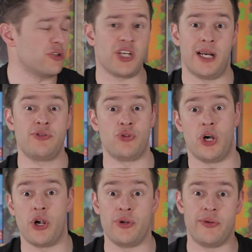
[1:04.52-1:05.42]
good time to
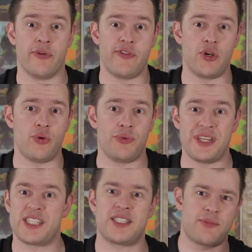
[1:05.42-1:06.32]
not only review
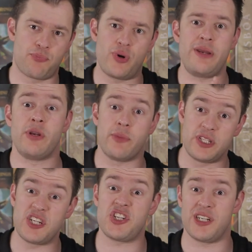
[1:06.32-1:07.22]
this premium
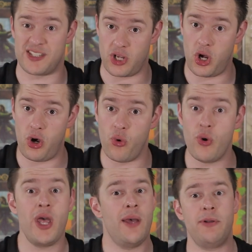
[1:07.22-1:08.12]
edition as a
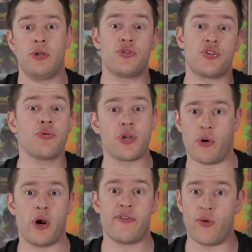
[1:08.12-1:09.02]
whole, but also
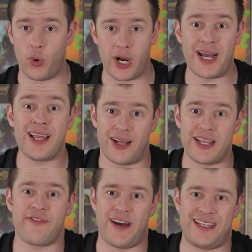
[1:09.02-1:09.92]
go over why I
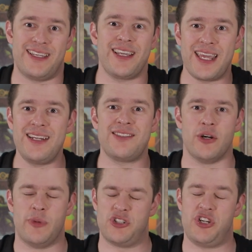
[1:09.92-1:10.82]
like Valley of the Kings
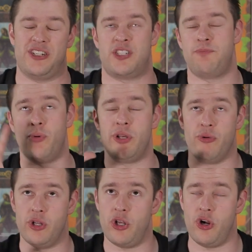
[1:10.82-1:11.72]
so much. Yeah,
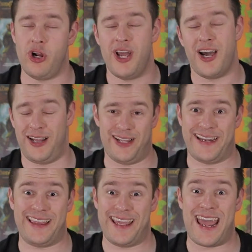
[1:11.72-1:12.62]
spoiler alert, I
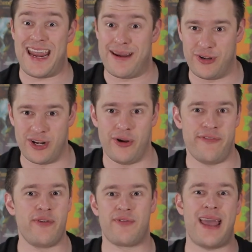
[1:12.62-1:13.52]
like the game. You know,
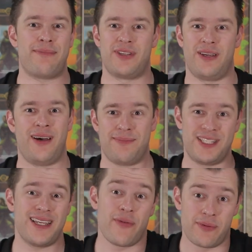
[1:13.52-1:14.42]
if you've kept up
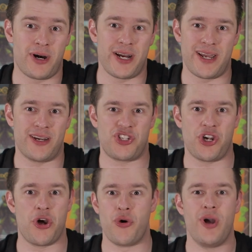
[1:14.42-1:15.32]
to date with my
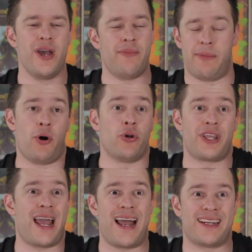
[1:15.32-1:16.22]
show, my
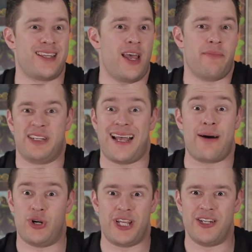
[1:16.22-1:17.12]
podcast, my
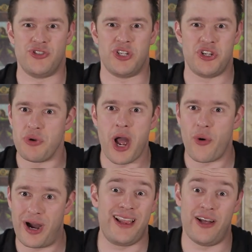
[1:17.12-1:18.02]
Tap 100, you
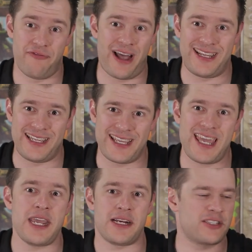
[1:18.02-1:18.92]
know I love Valley of the
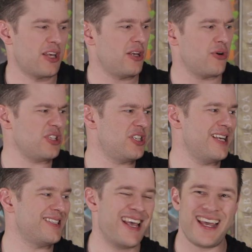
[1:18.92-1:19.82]
Kings. Question
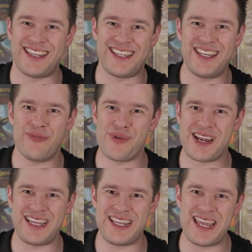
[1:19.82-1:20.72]
is, did it
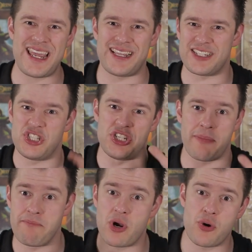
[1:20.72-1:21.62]
really need this
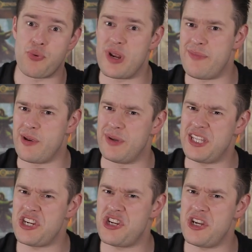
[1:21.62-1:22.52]
jumbo premium
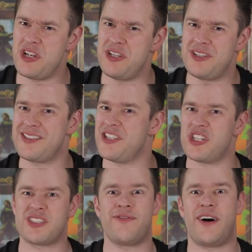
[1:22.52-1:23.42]
edition? Does it
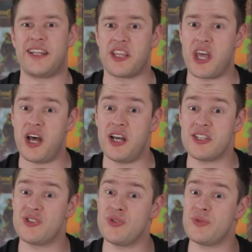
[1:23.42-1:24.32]
justify the
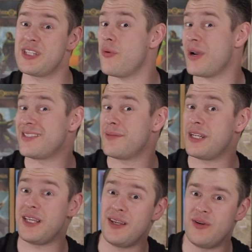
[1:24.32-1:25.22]
cost, or was it a waste of
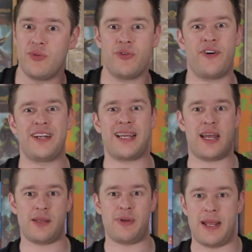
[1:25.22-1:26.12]
money? We'll find
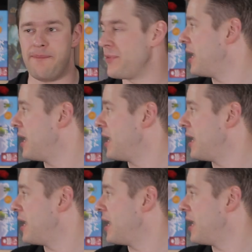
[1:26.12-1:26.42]
out in a minute.